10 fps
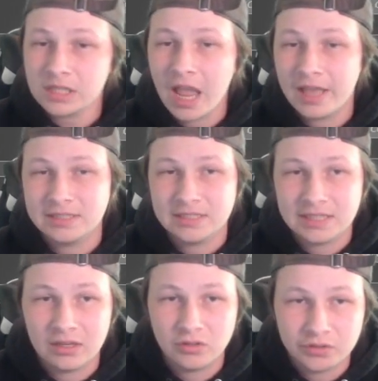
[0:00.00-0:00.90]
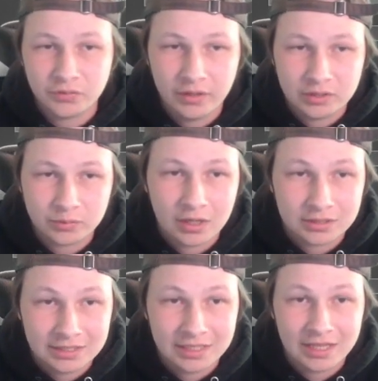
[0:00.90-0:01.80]
As this thing goes for its rocks.
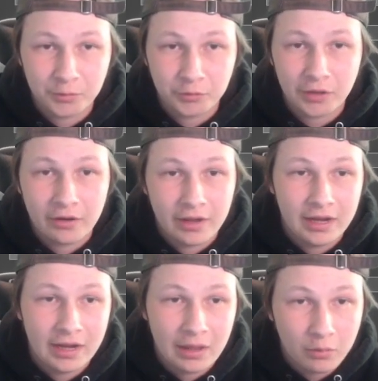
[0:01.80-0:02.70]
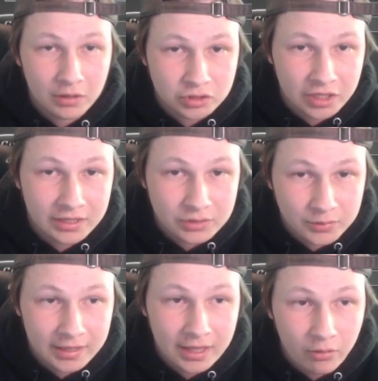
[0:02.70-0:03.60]
it didn't kill me with Iron Head, and I want to try into
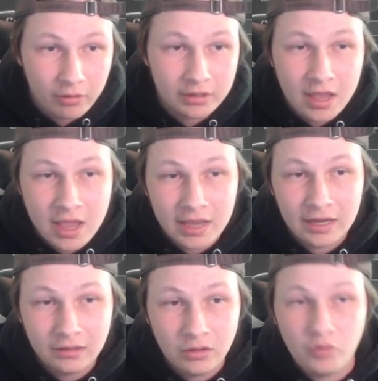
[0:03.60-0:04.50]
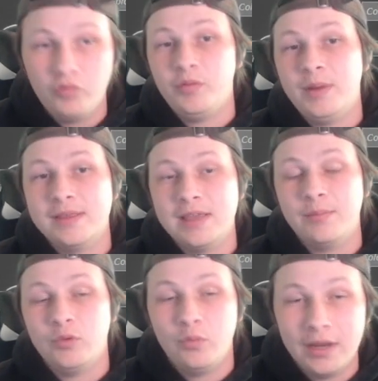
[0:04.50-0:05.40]
a KO it, get a low for my
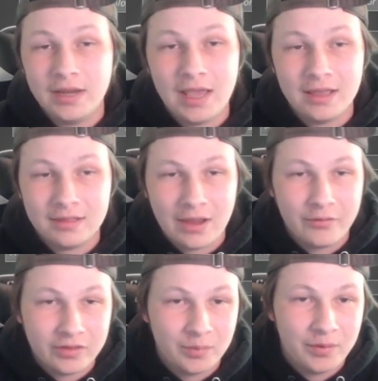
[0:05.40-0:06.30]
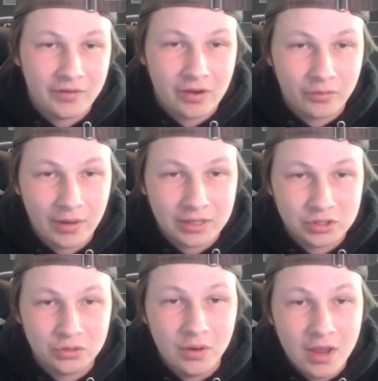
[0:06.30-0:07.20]
Zam to win, as now he's going to pivot out to
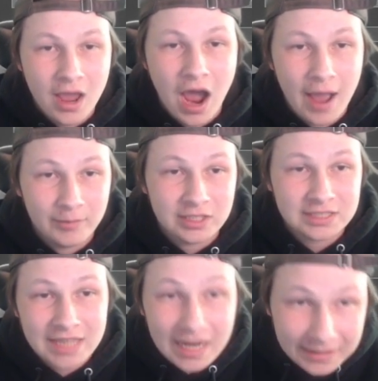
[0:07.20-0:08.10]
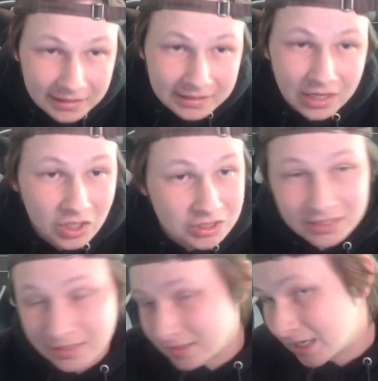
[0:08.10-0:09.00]
Raichu. Um, sack that thing also
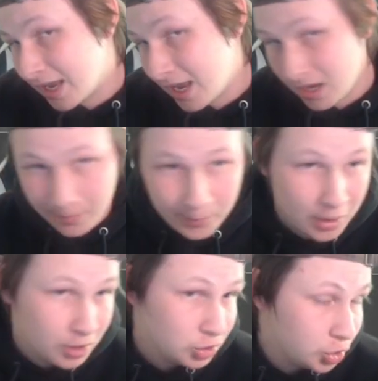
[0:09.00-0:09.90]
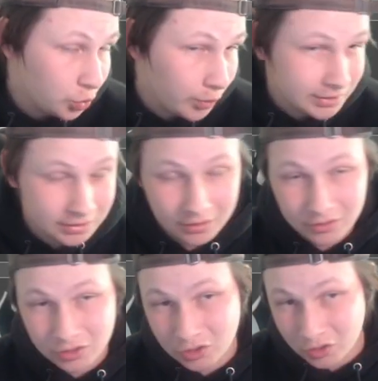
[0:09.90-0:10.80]
as I am Choice
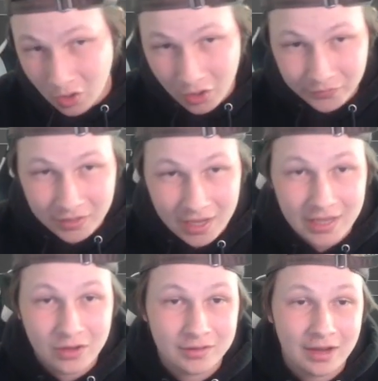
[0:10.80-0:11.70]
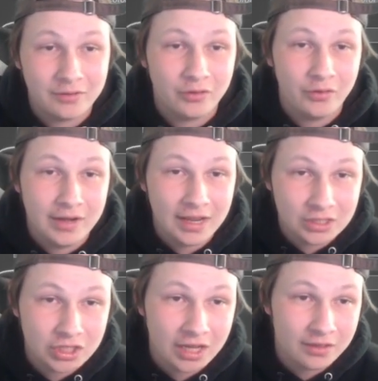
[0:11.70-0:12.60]
Scarfed. He goes out into
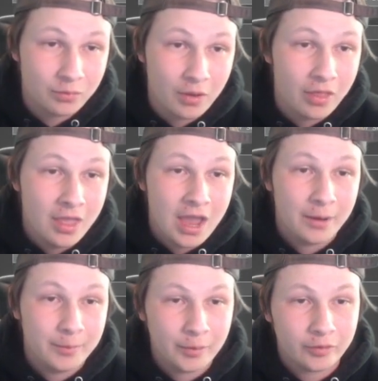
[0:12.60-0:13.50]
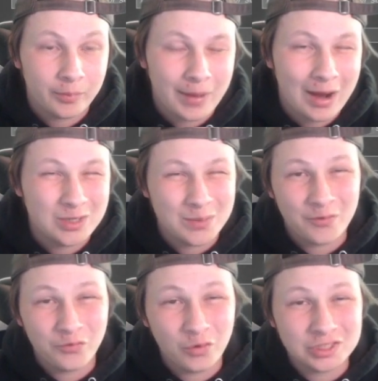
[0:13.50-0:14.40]
Greninja as well. I'm going to be able to click Power Gem.
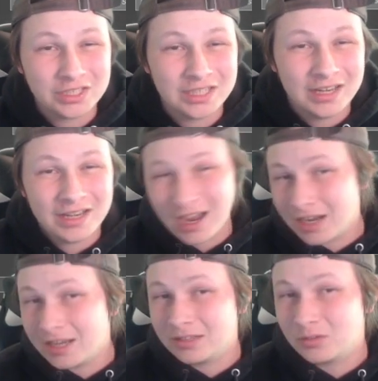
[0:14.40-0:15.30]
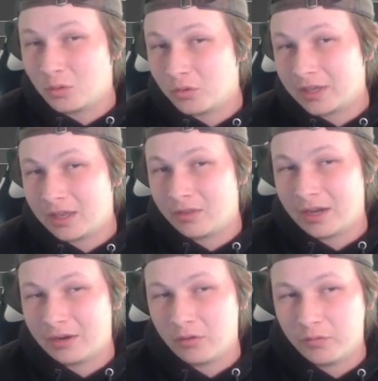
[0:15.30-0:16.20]
Unfortunately, not going to get the roll to kill it.
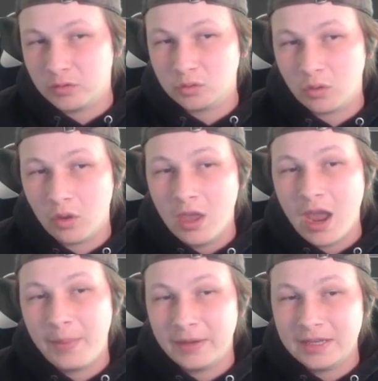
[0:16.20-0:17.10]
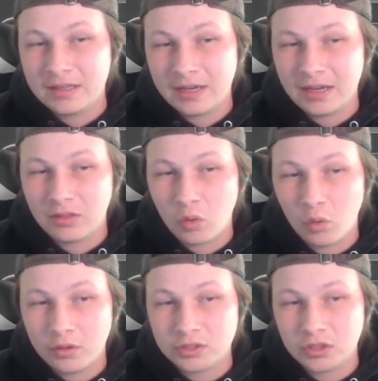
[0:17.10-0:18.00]
I don't know if it was roll. And then he's going to get a
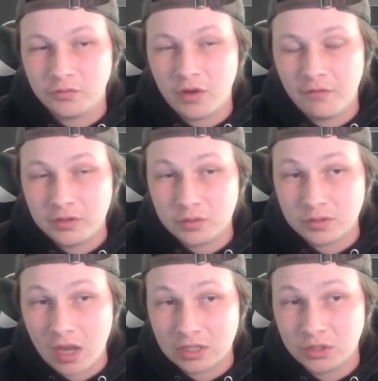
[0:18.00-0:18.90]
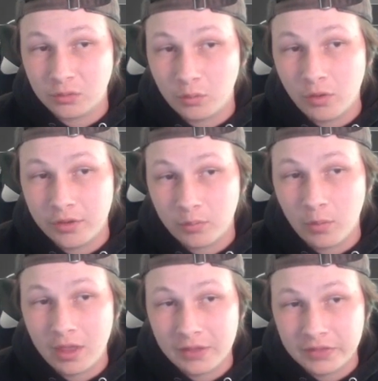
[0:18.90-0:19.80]
Torrent Surf off. This was actually a roll as
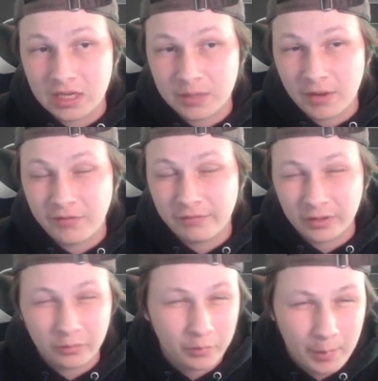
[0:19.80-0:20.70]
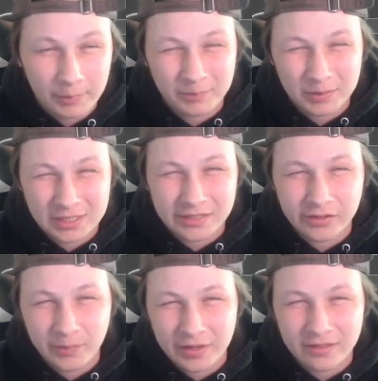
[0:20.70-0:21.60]
well. I think in my favor, I don't remember
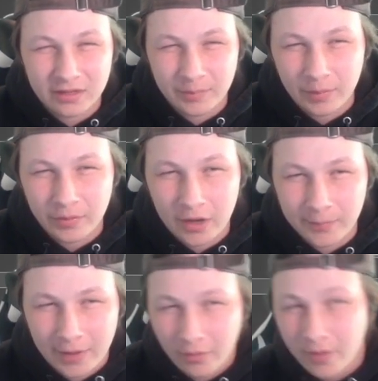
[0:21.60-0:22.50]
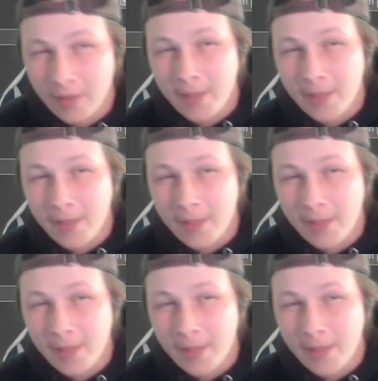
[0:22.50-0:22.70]
particularly, but he's going to be able to knock me out.